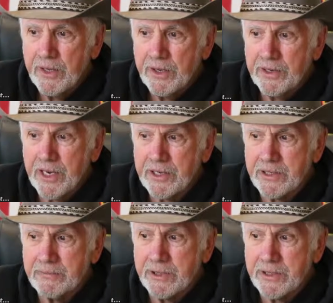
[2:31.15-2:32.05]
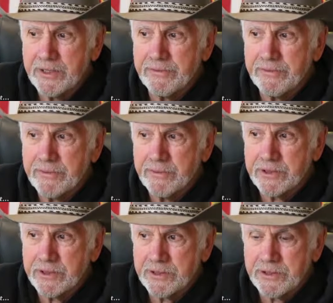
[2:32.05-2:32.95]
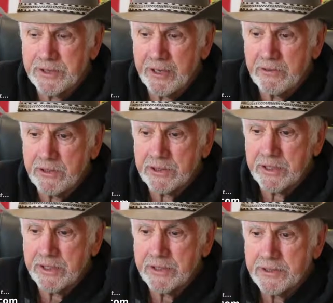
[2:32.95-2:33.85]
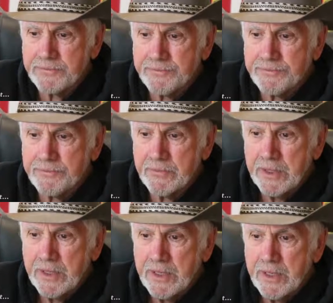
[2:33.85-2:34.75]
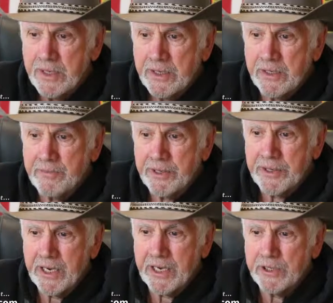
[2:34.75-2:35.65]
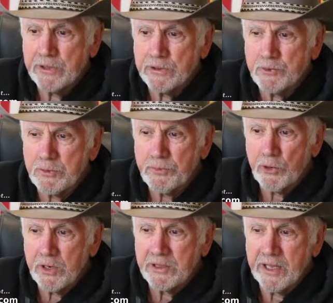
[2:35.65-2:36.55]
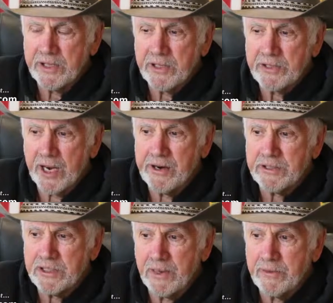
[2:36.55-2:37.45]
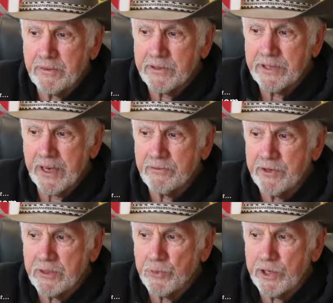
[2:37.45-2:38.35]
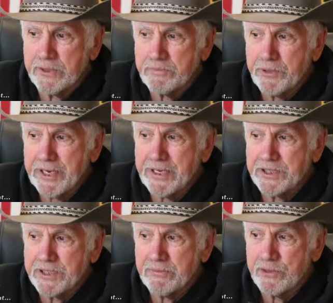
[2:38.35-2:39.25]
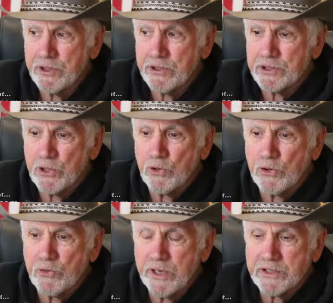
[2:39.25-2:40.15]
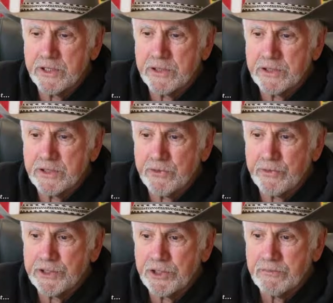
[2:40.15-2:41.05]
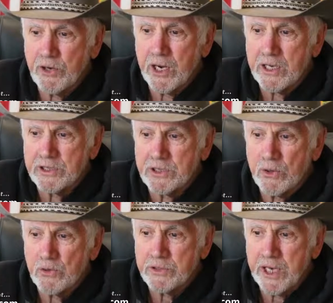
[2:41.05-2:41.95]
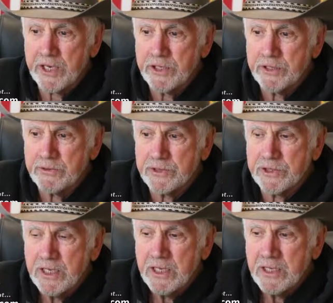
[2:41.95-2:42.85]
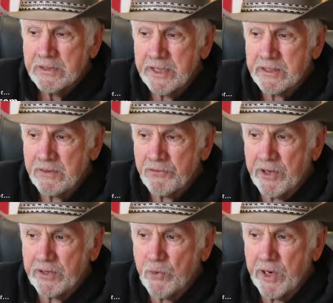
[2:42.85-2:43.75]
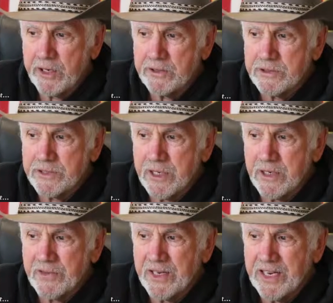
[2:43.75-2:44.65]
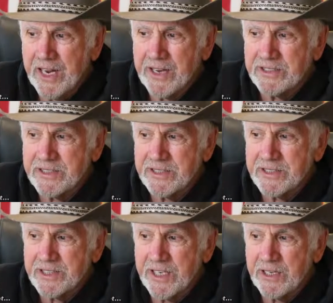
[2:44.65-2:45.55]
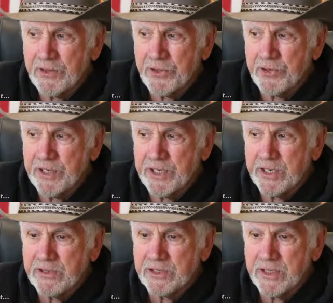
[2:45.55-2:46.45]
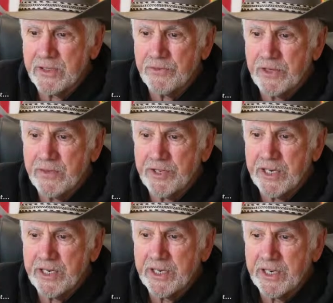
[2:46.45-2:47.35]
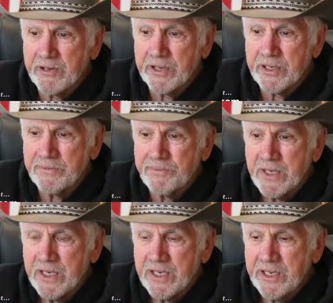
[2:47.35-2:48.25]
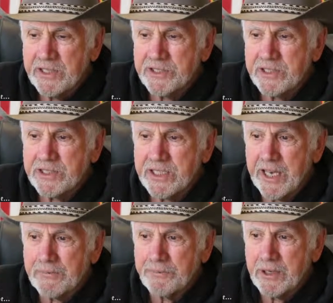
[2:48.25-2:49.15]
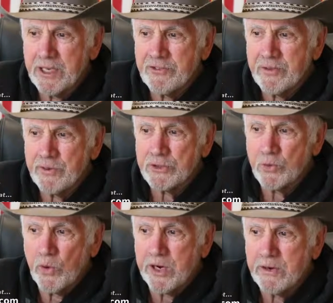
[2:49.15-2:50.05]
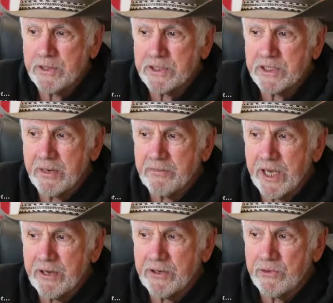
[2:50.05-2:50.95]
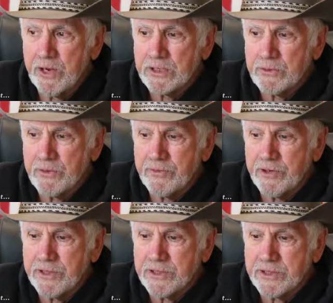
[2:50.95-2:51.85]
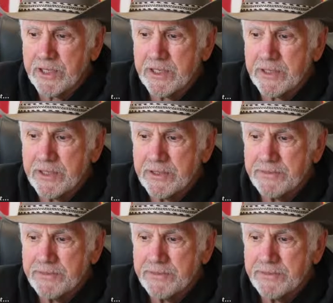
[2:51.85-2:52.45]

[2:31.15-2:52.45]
You're not going to believe what this town looks like. Number 9 News reported that the entire suburb of Townsville were completely submerged. Local residents Grisham Ross told 9 News that the floodwaters are the highest he's seen in 30 years of living in the area. "You just can't believe how much water has come down the Ross River," he said.